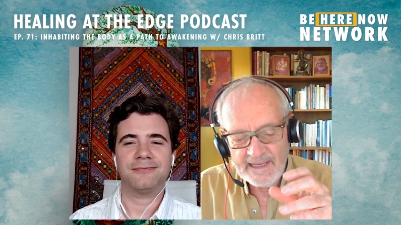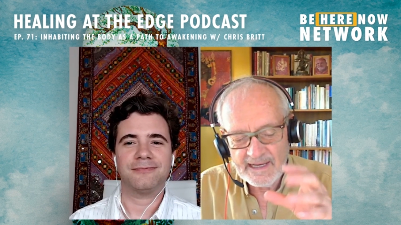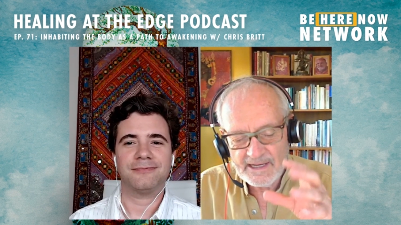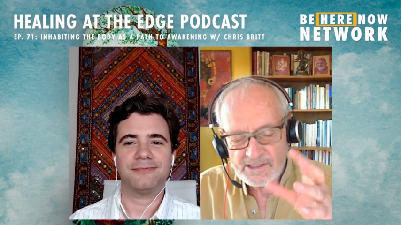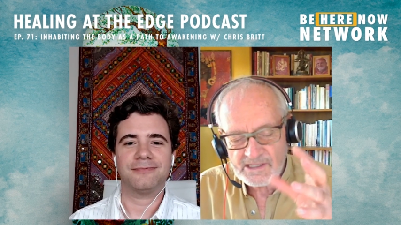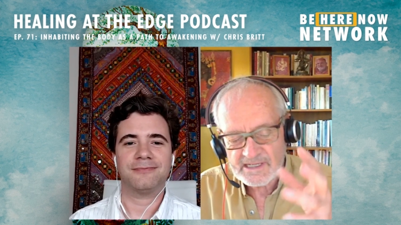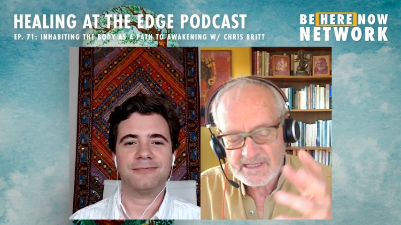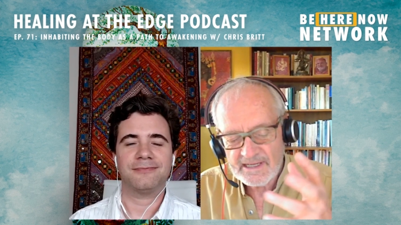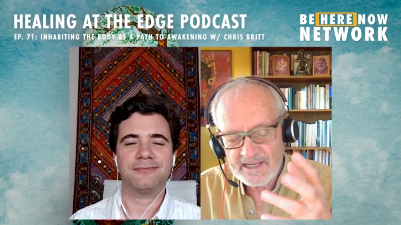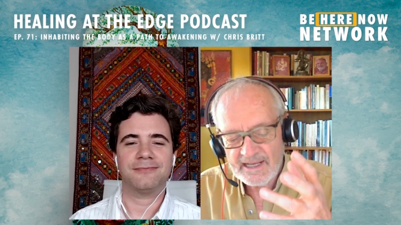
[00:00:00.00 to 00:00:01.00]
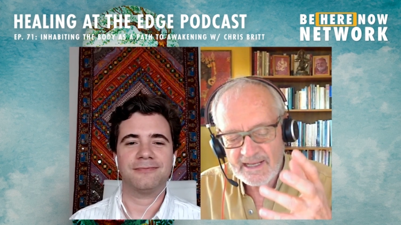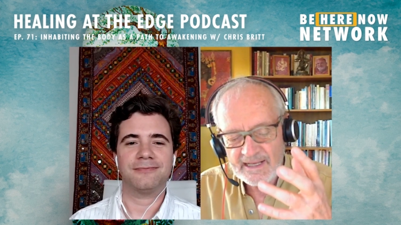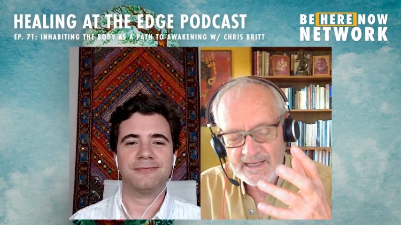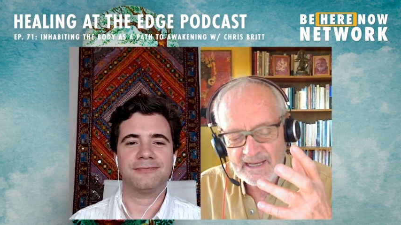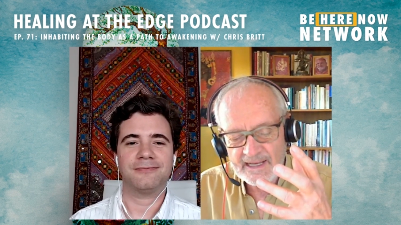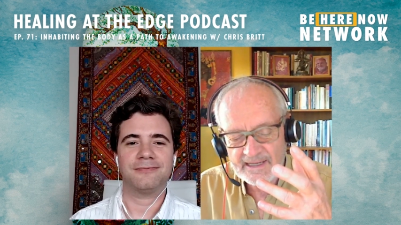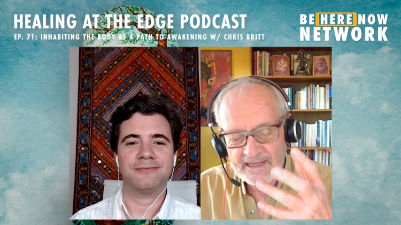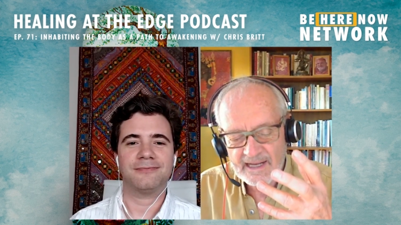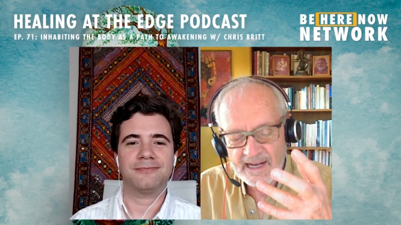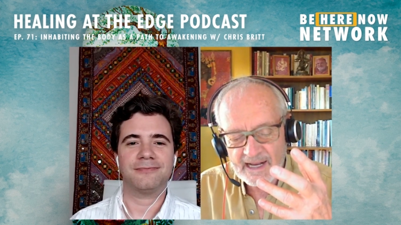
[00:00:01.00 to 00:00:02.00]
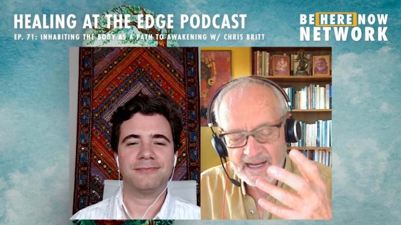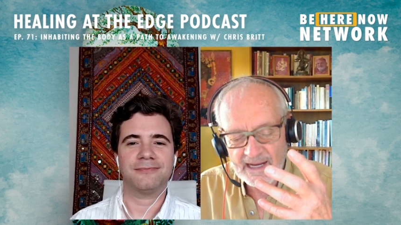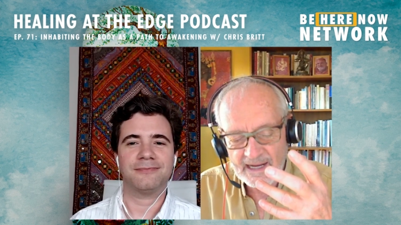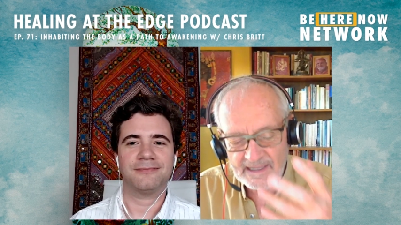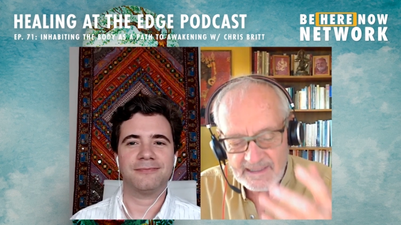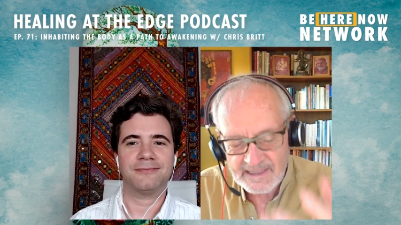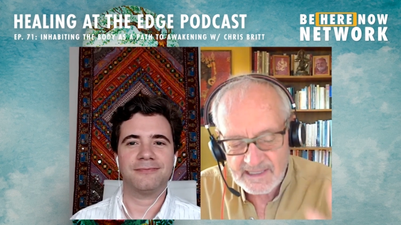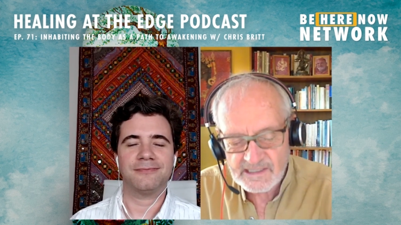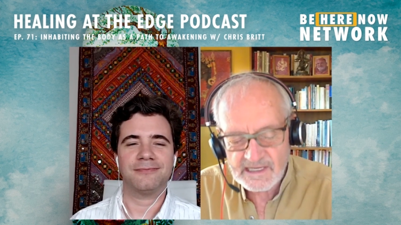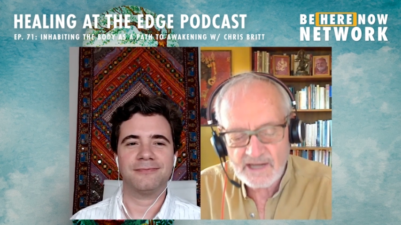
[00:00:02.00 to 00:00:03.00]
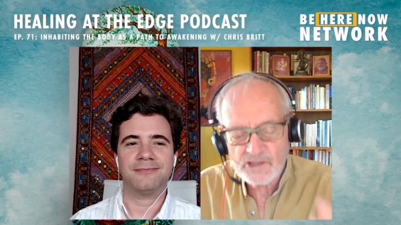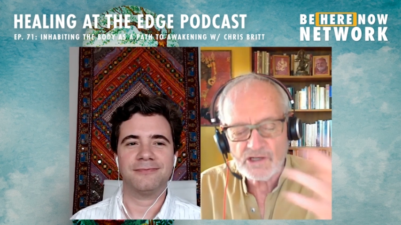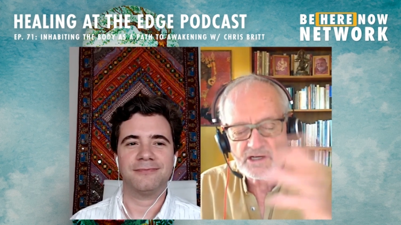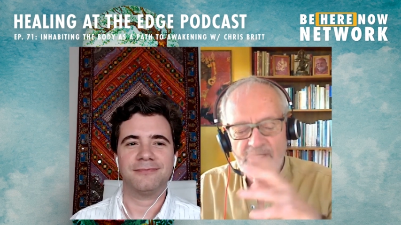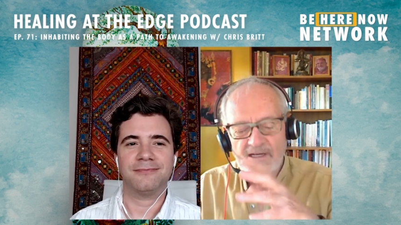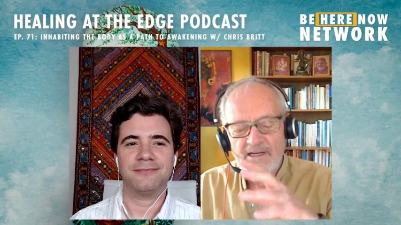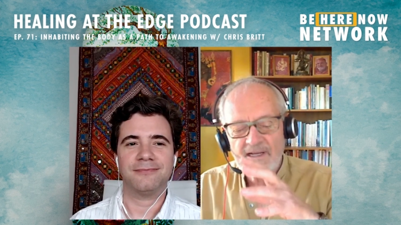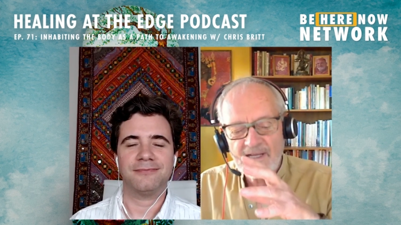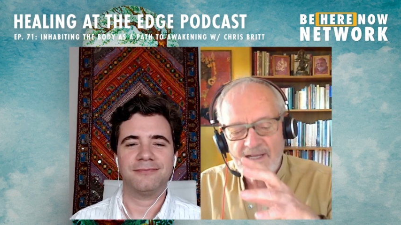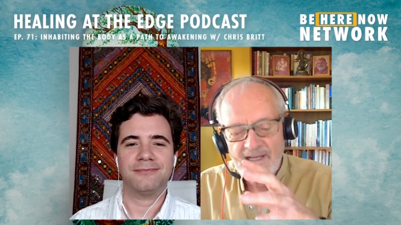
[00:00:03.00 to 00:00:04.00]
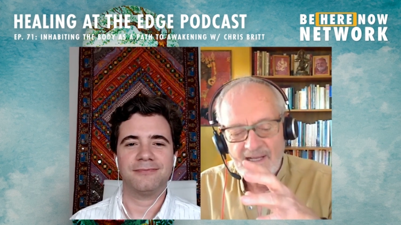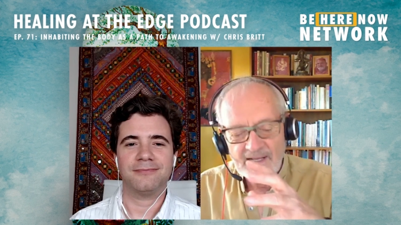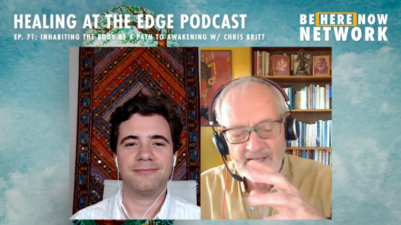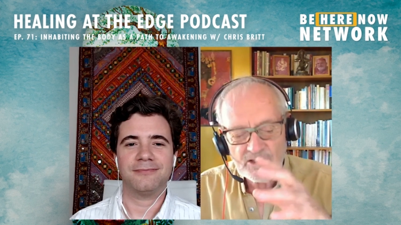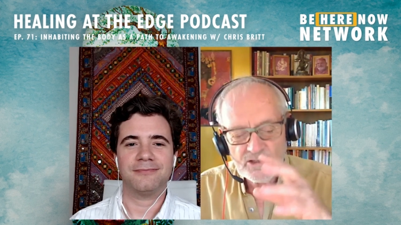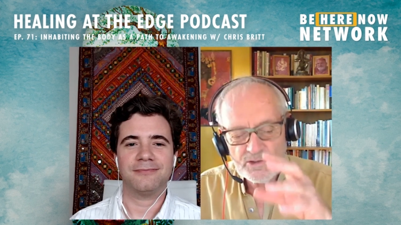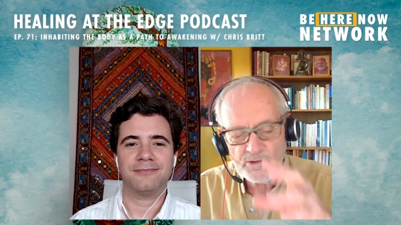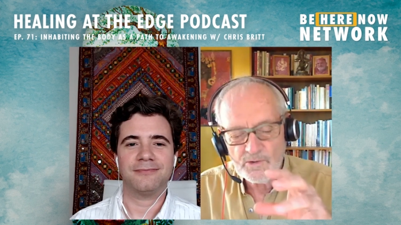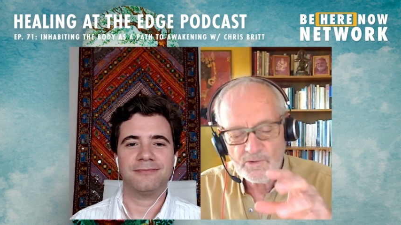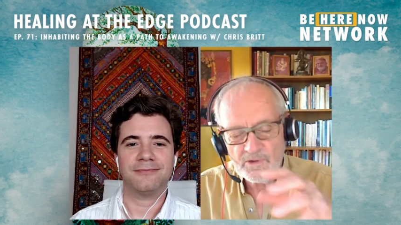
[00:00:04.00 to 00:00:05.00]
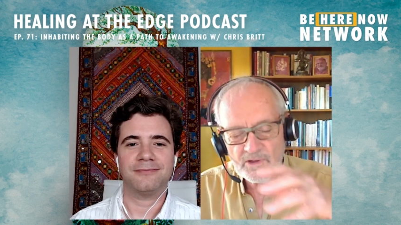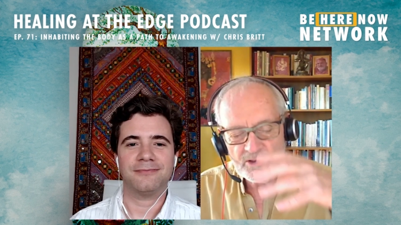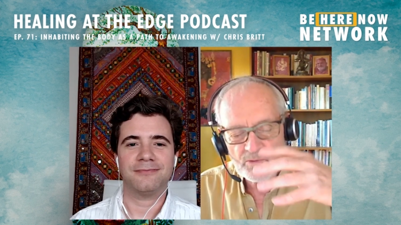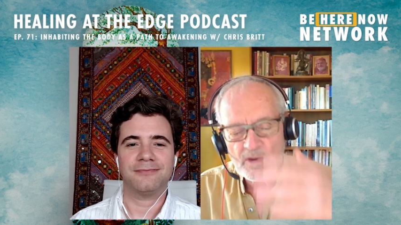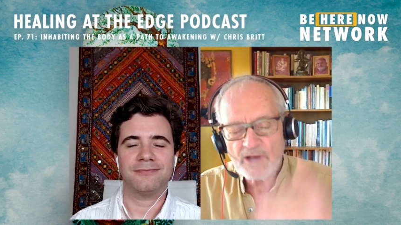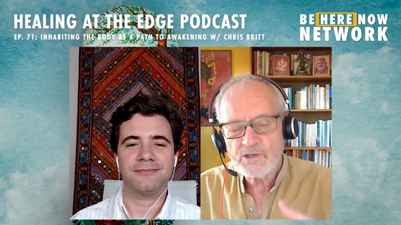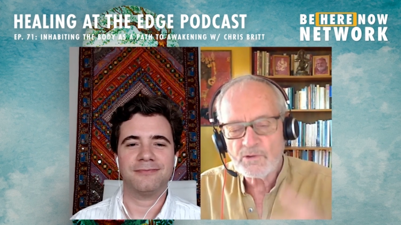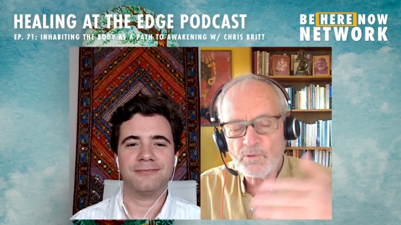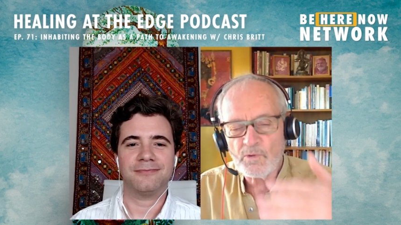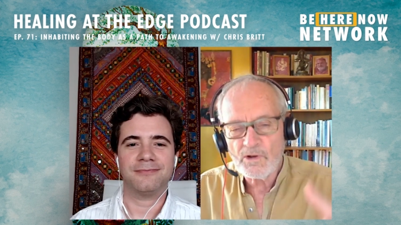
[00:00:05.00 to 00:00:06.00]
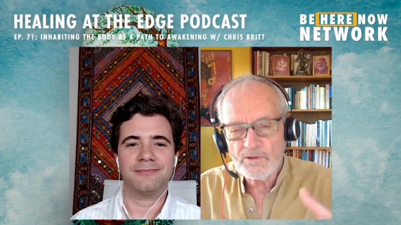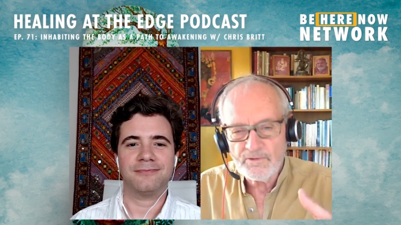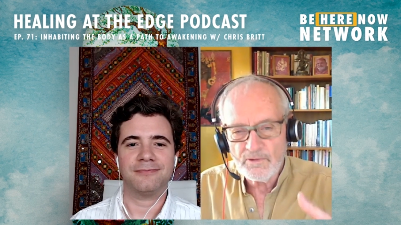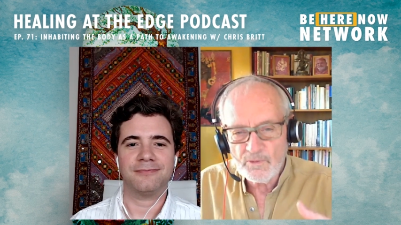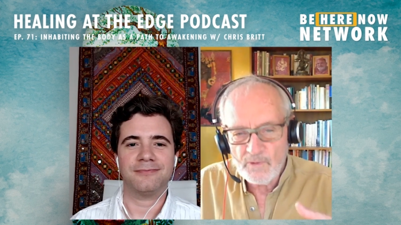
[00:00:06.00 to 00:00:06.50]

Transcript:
Speaker 1: is in distinction to the Western worldview.